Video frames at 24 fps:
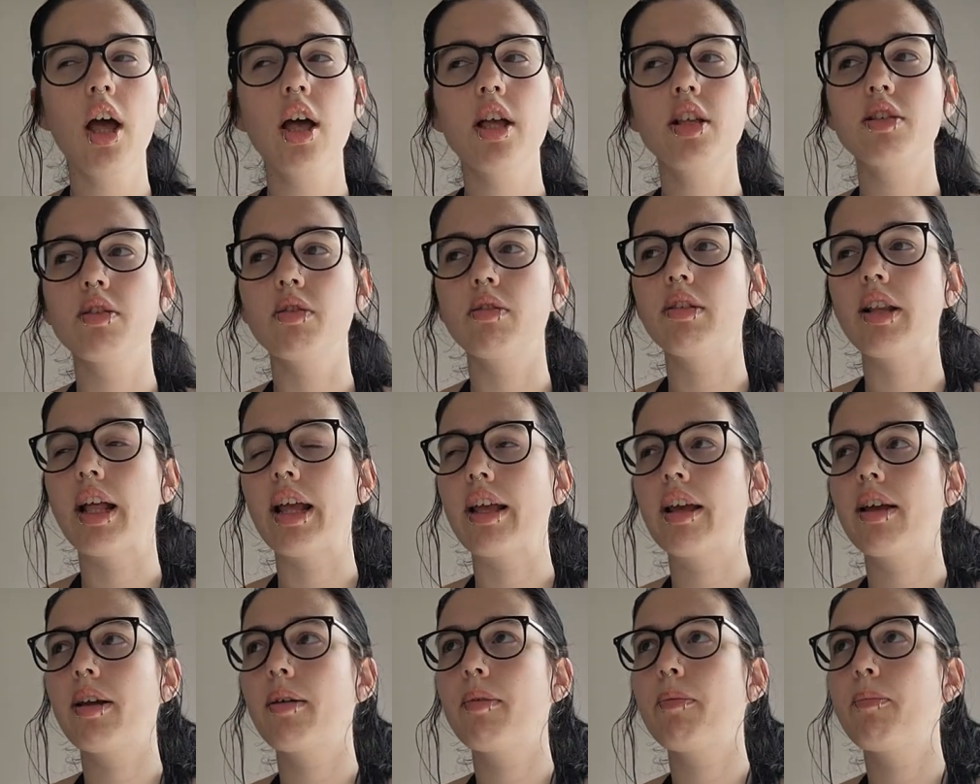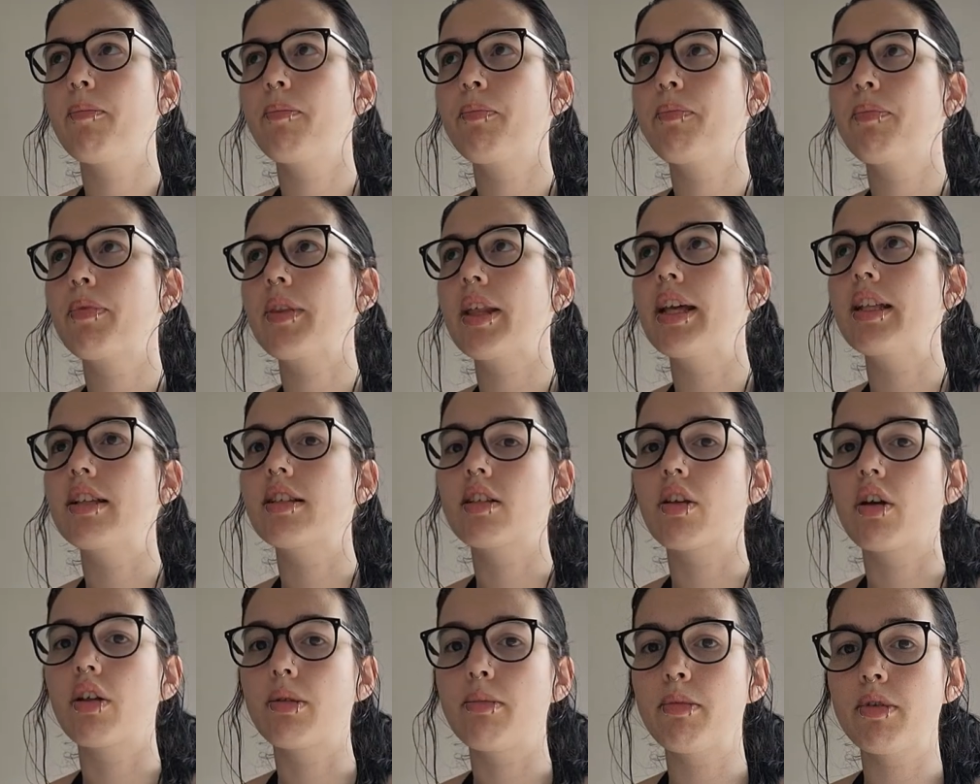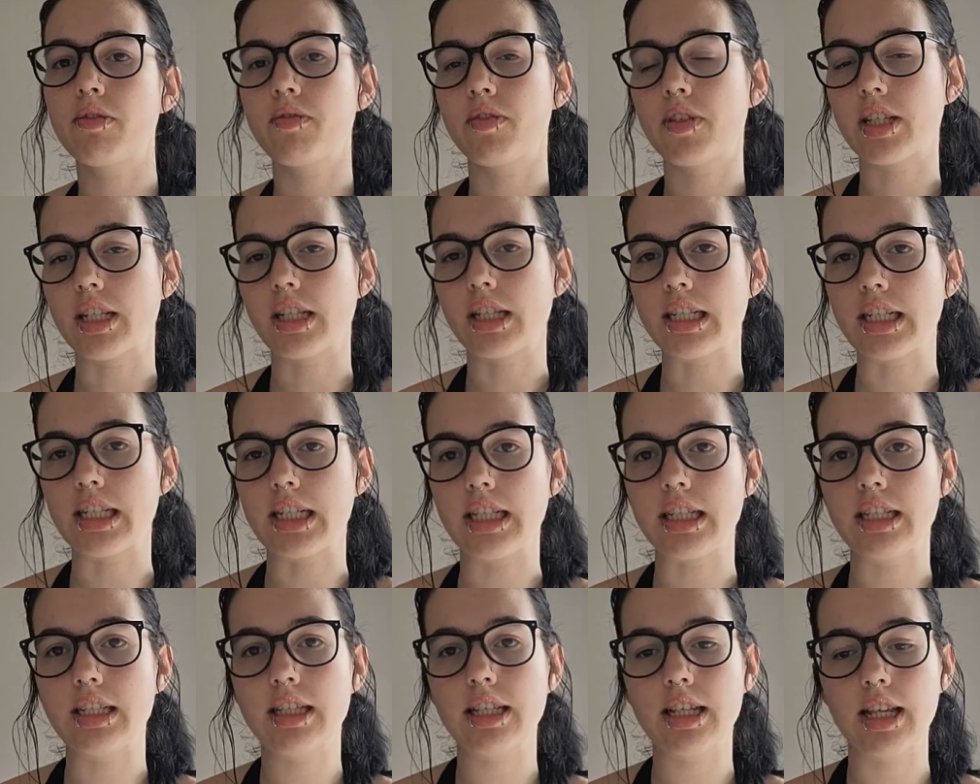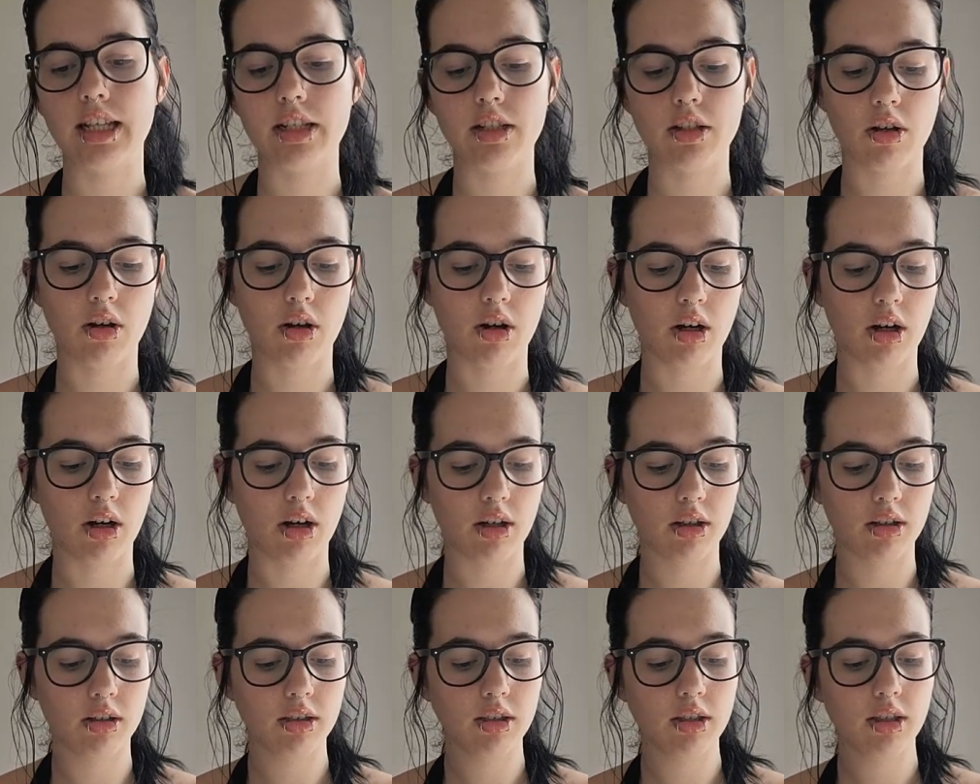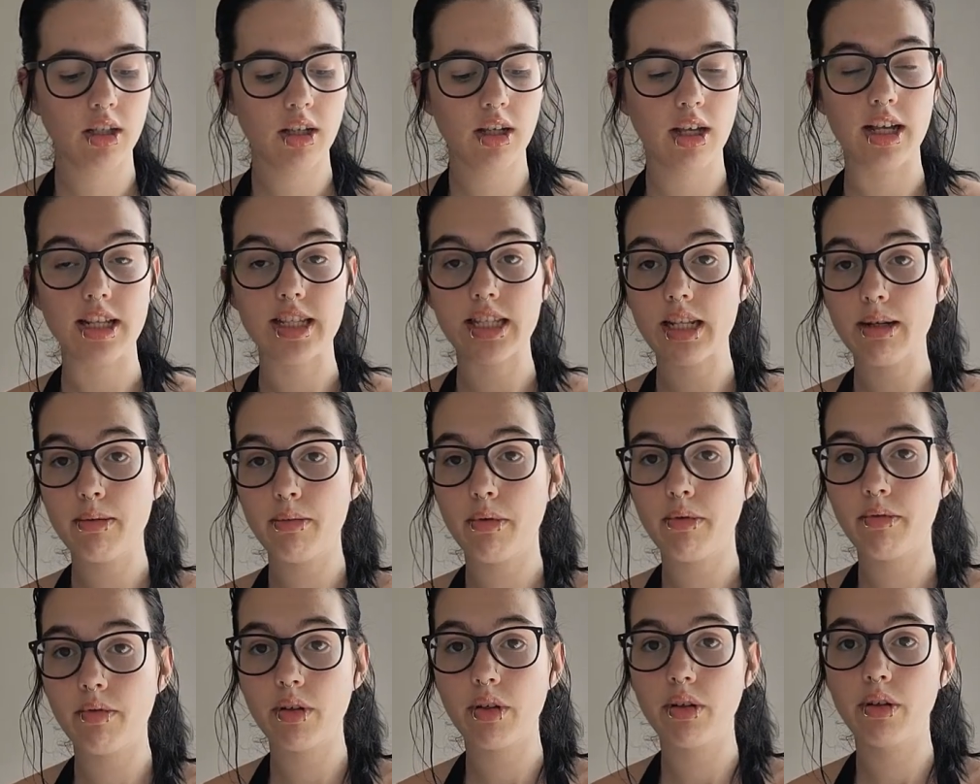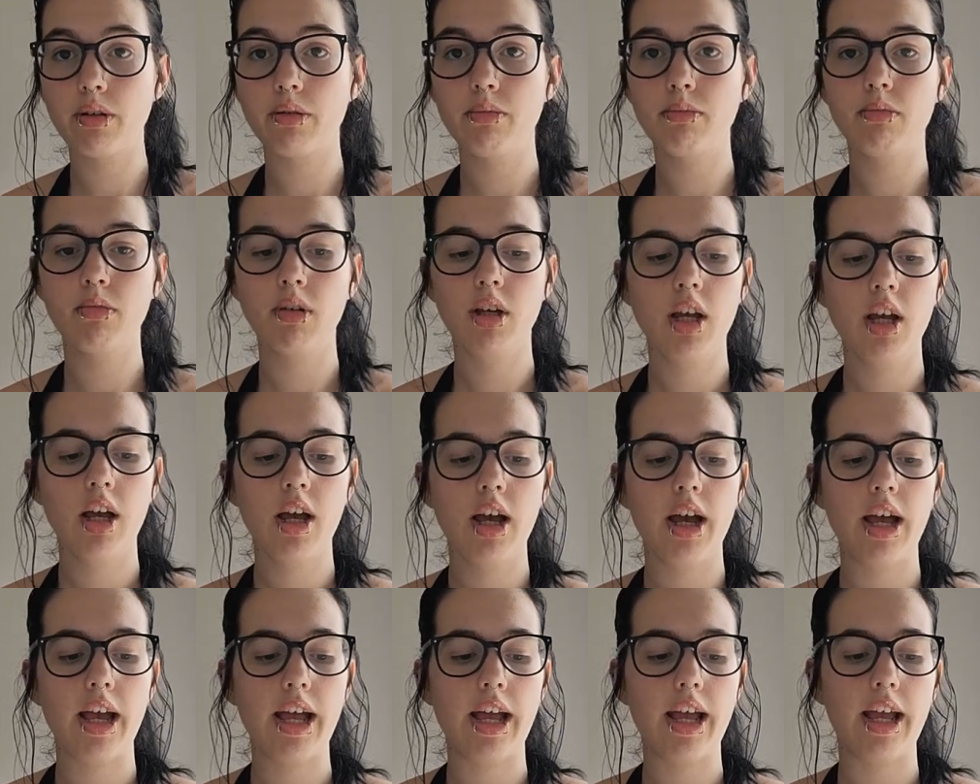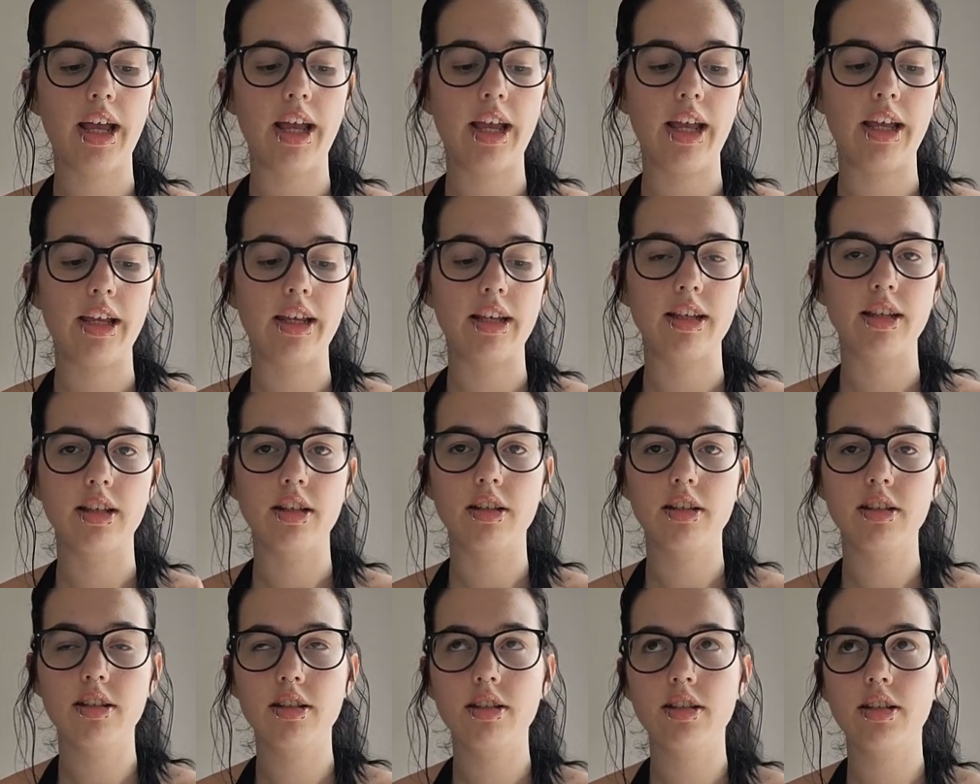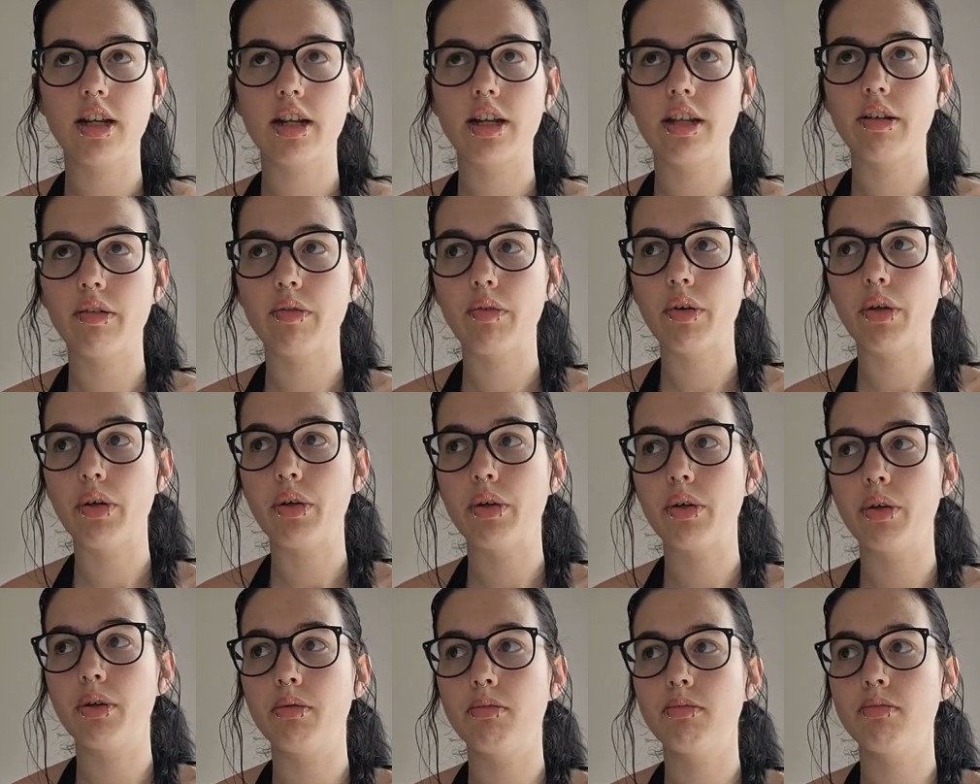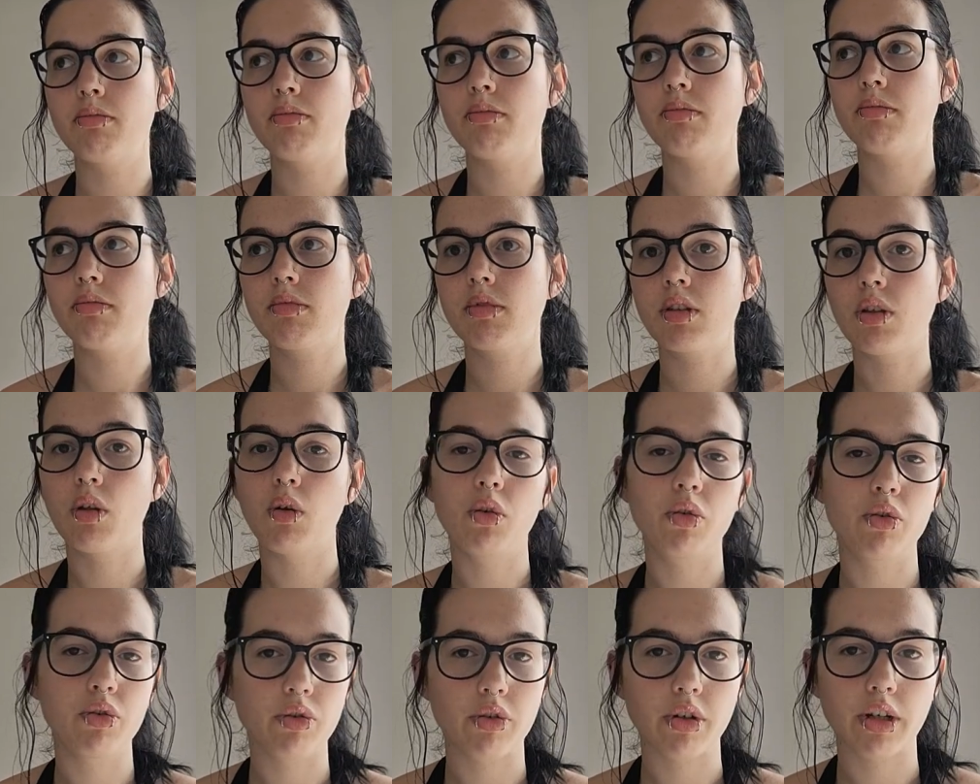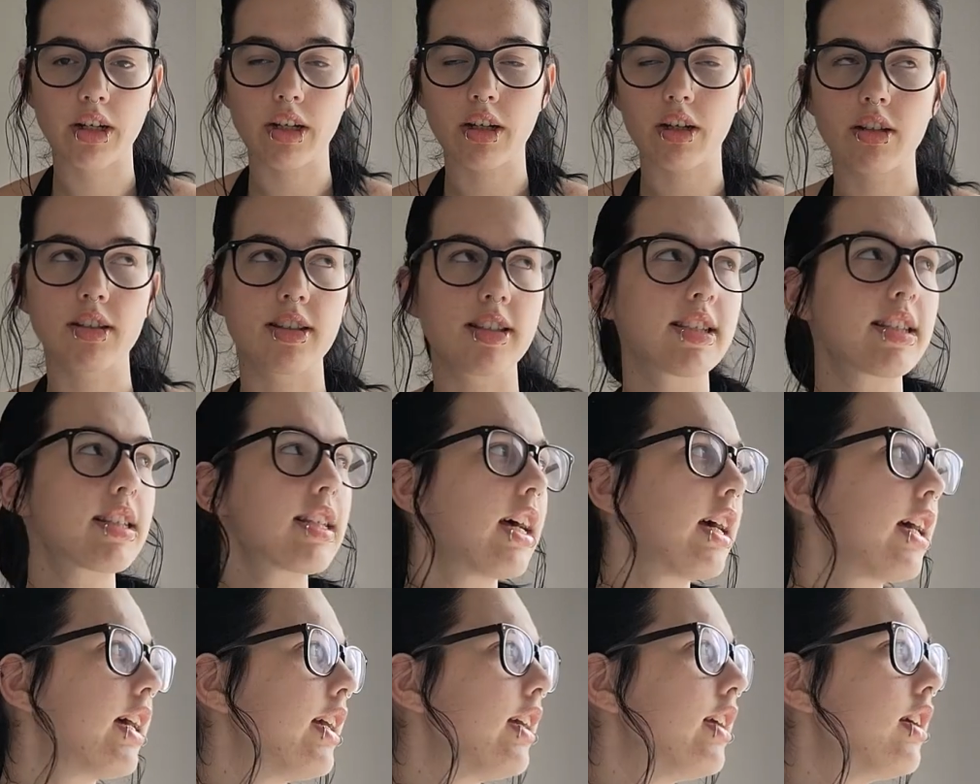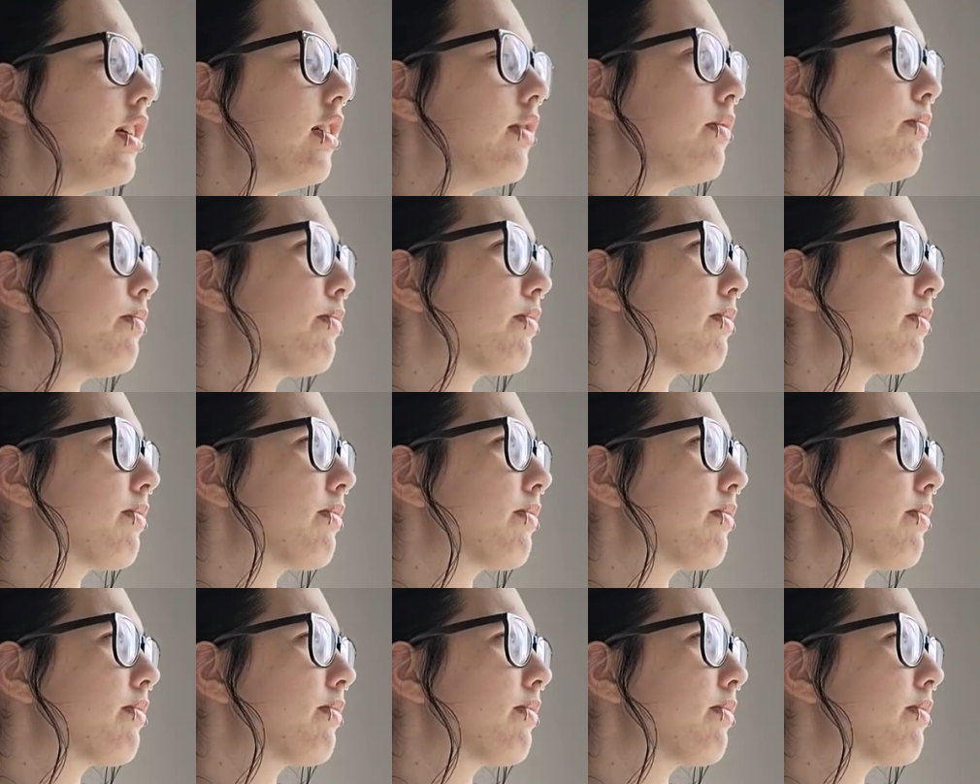So like, it's got the most facilities. It's got a cinema room, a study room, laundry on site,